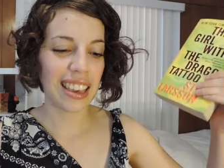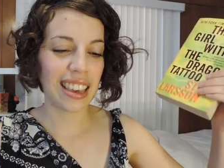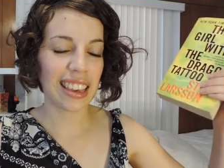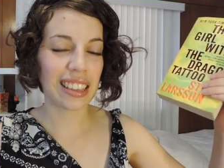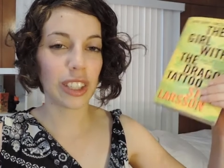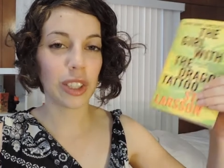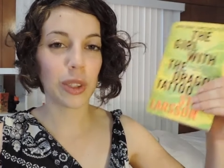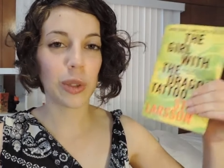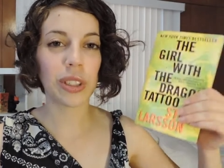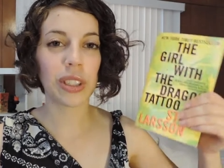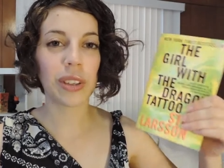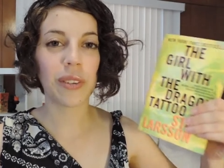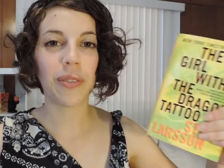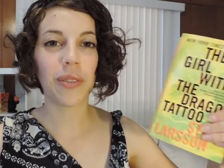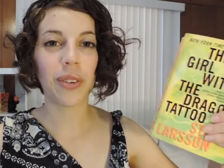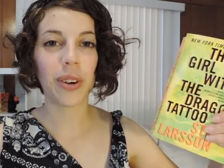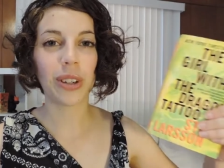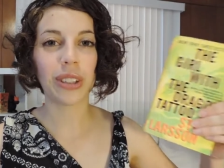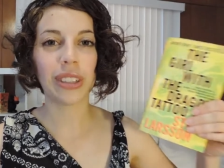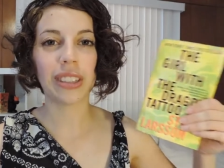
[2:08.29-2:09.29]
And this was the
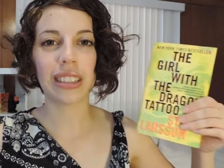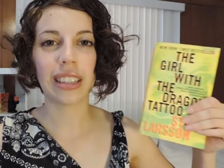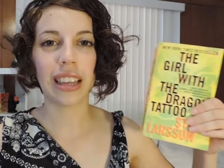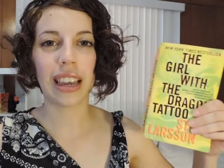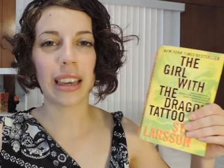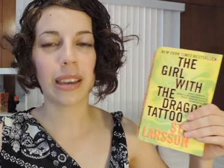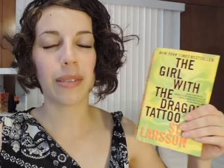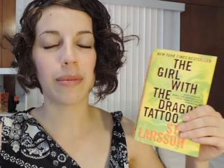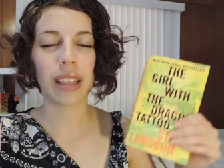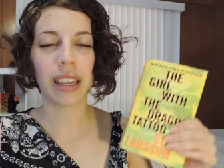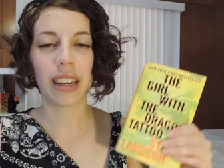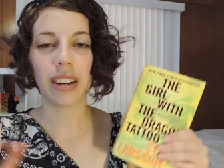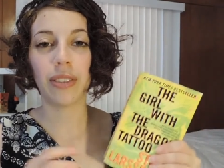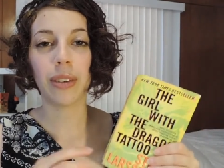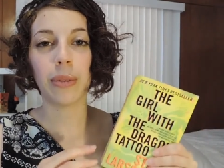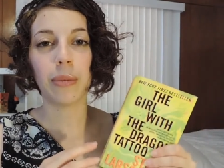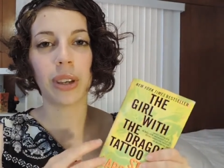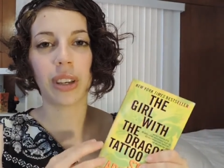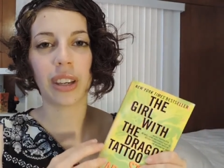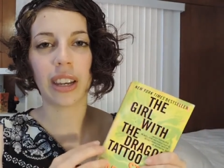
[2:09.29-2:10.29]
first time that a
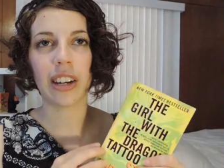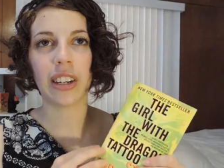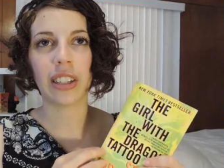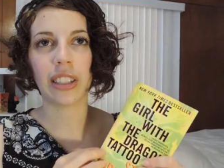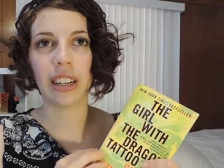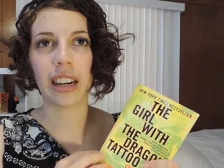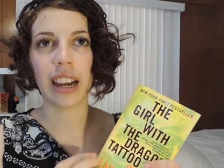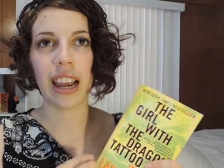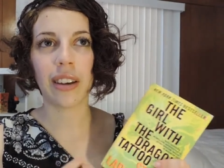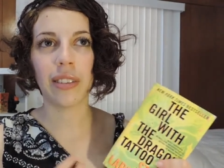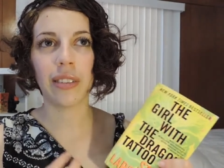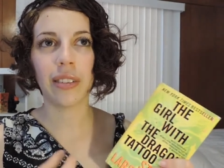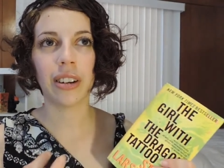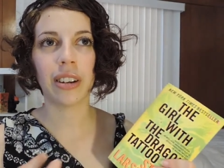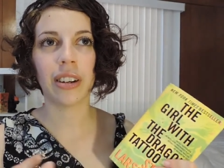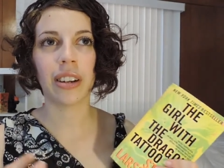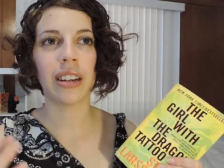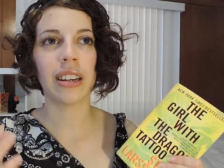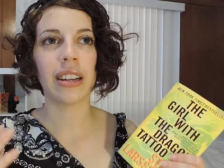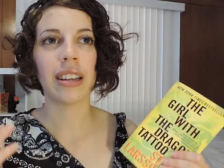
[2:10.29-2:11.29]
female character
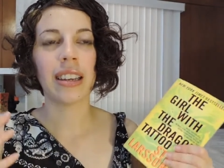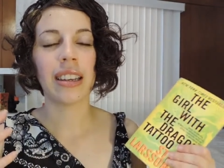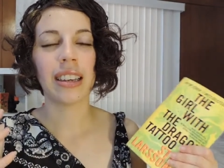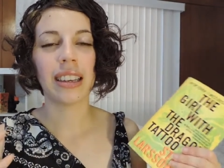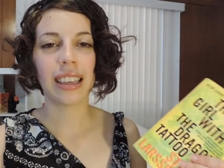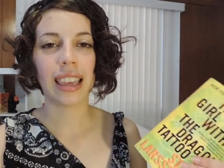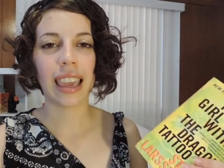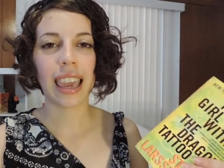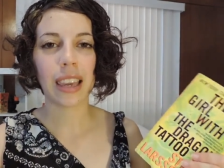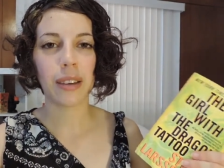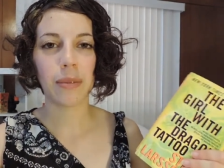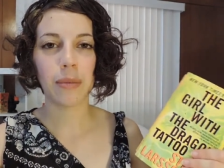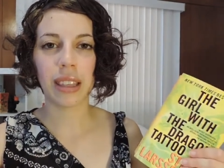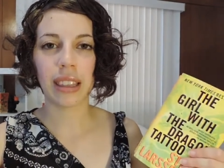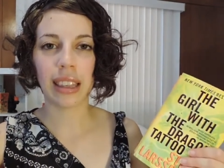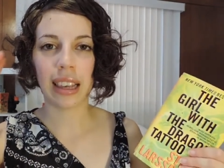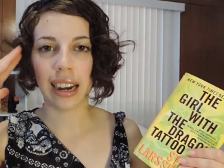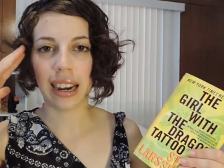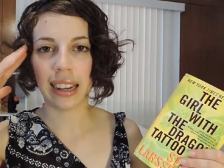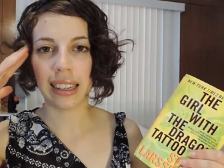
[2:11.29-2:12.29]
ever gave
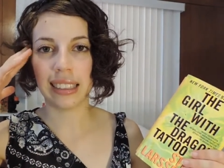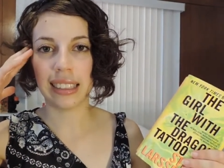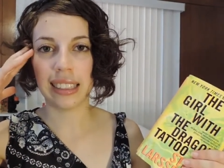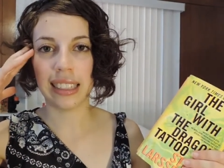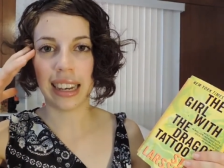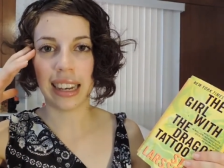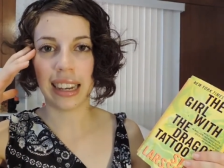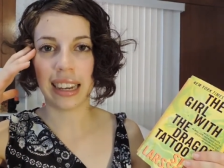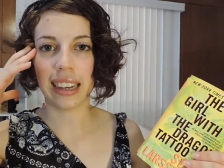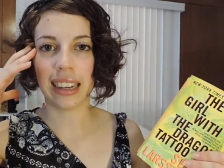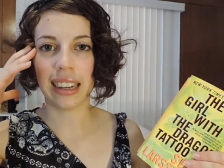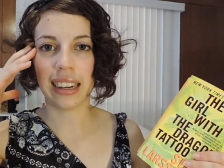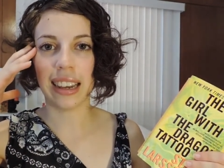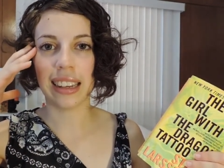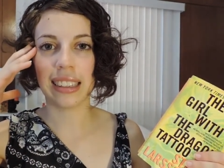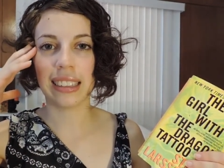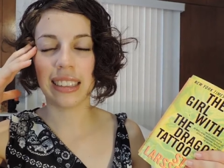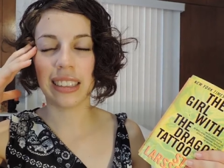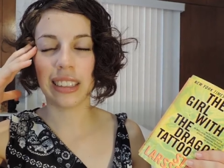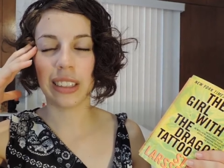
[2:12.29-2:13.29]
me that idea. And
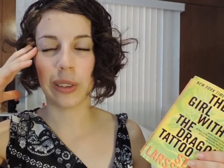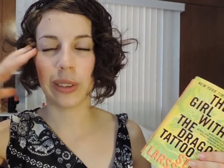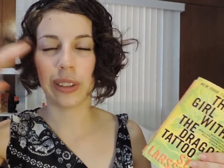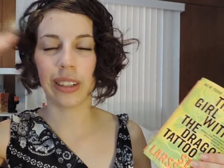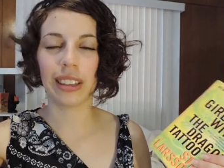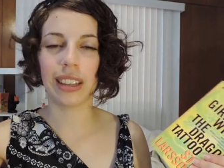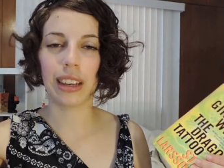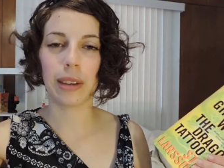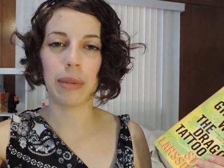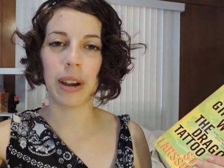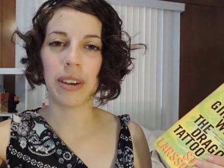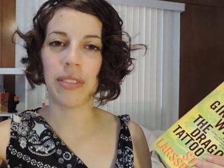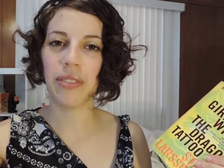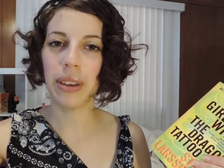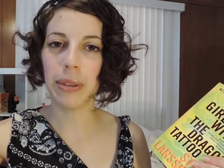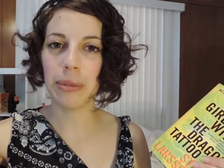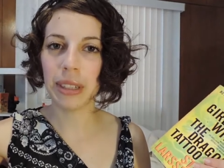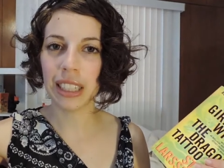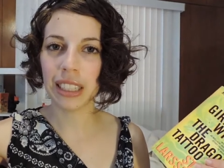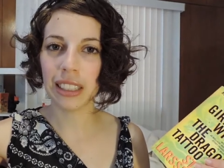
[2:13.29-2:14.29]
I didn't know anything about
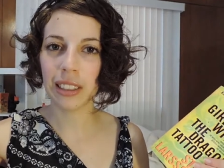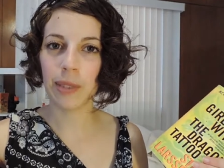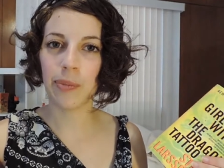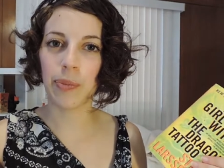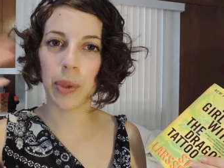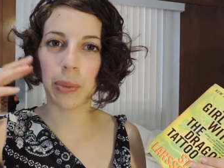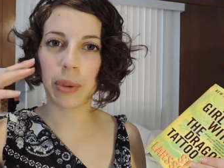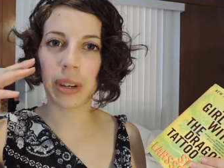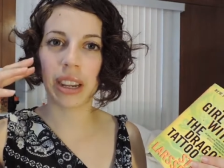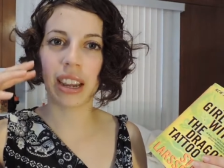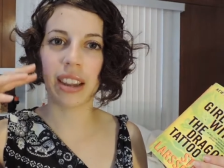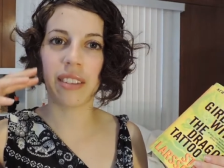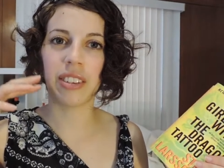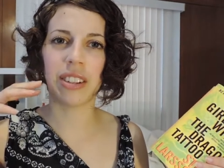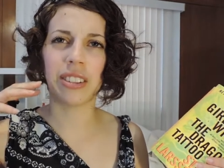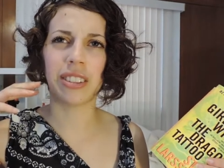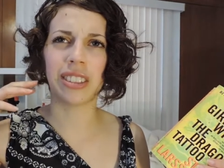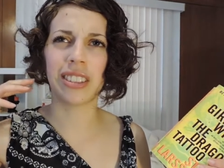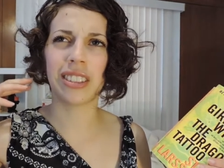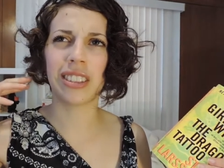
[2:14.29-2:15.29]
feminism, nobody
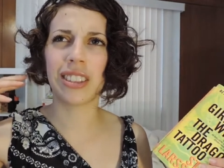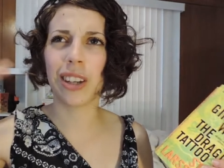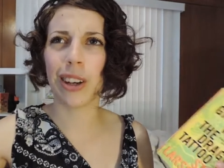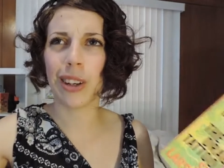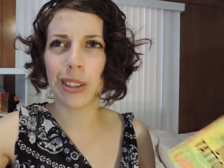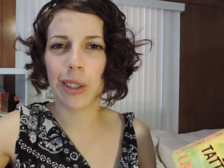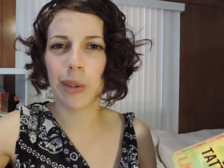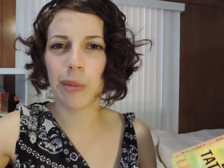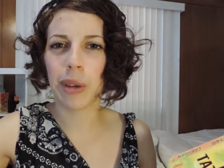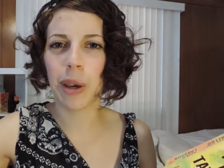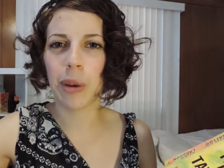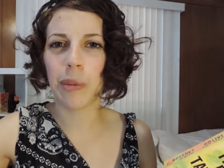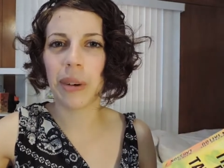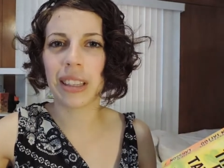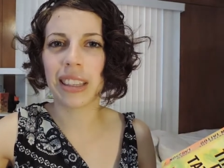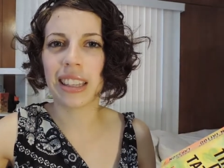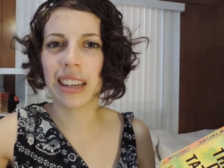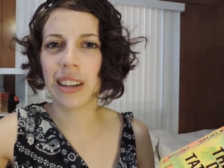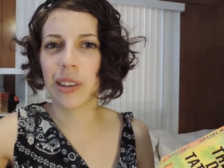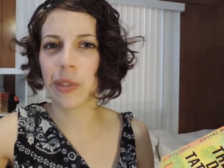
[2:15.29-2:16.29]
ever talked to me
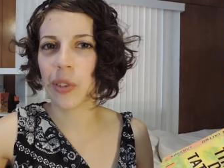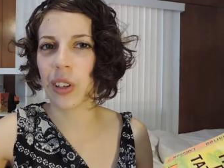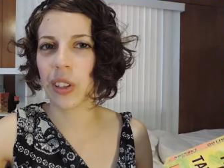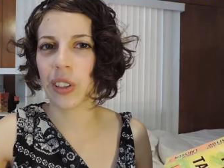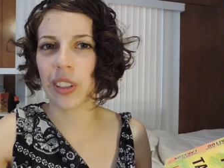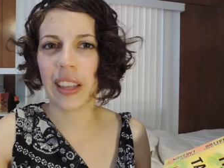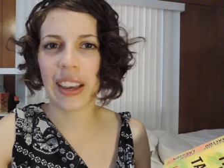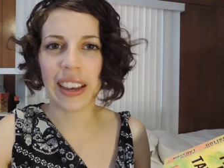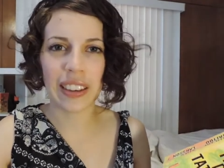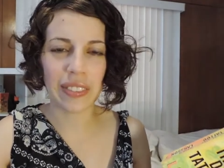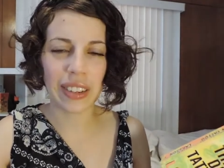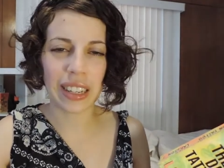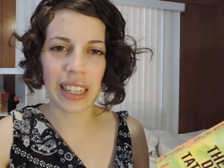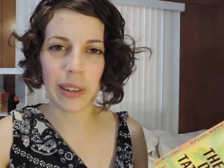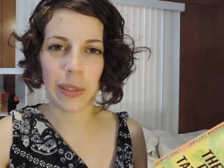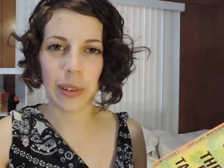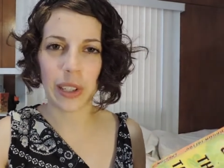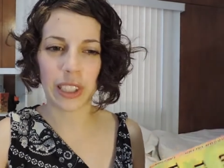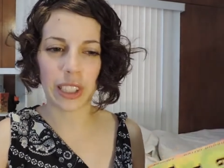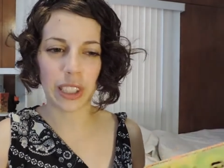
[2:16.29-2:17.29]
about that in real life. I
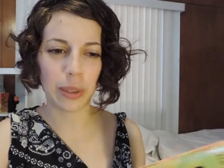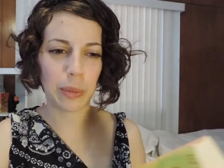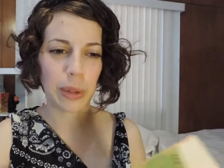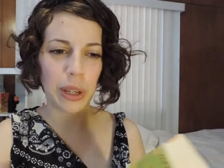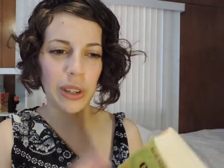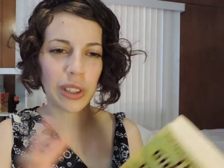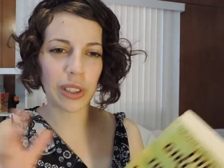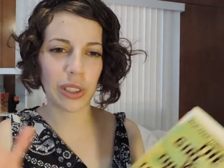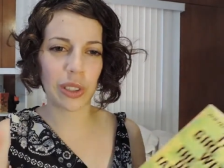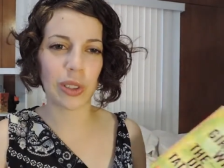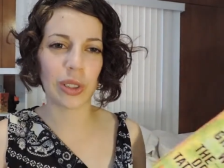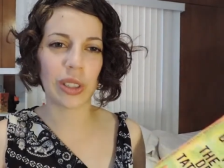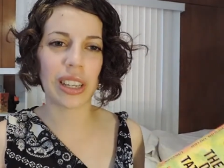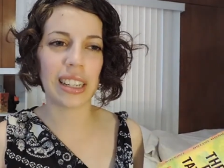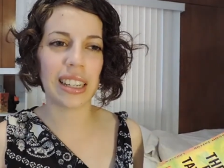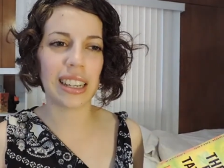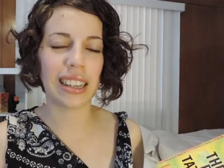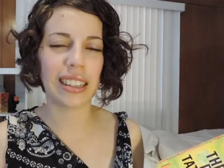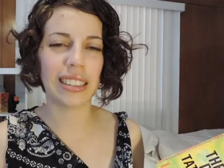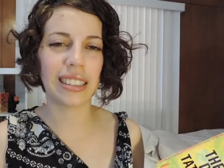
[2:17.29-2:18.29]
never experienced those
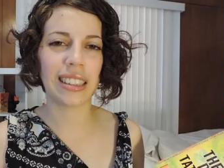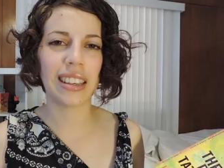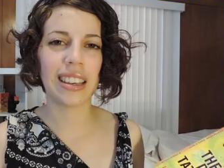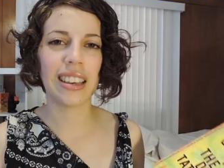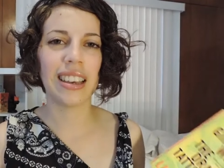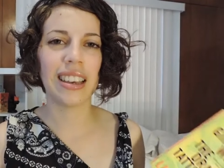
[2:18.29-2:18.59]
ideas.